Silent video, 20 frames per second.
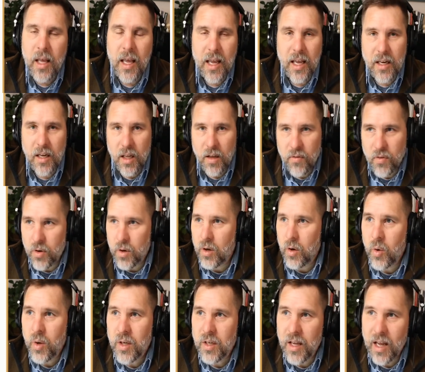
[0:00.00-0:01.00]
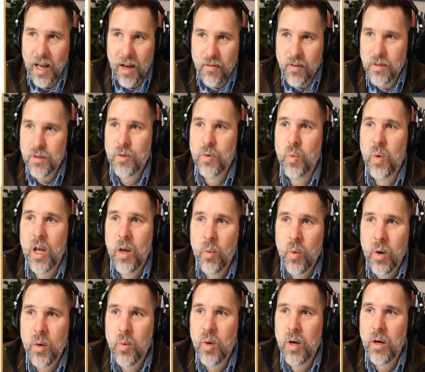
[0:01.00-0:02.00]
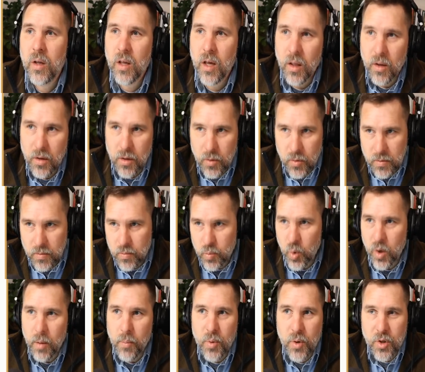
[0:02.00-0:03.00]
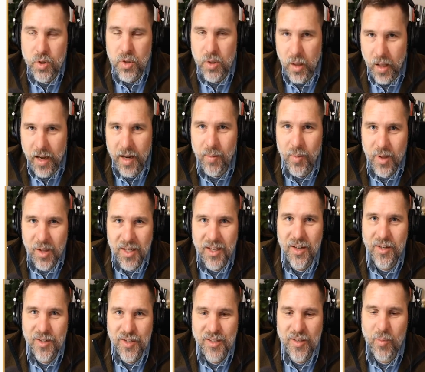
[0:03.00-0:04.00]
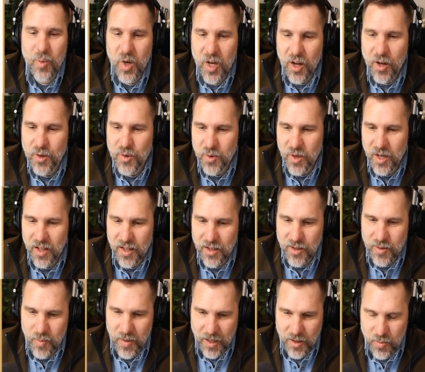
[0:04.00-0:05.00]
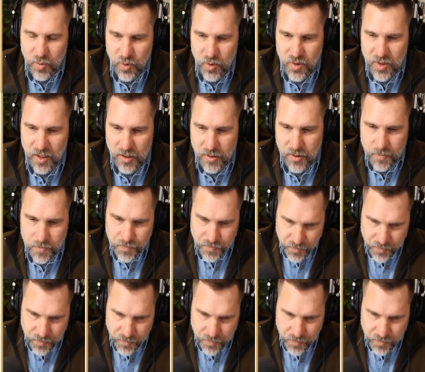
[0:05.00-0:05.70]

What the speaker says: And if you're going to have it sway one way or the other, you want to push liability onto someone else, right? That just makes more sense.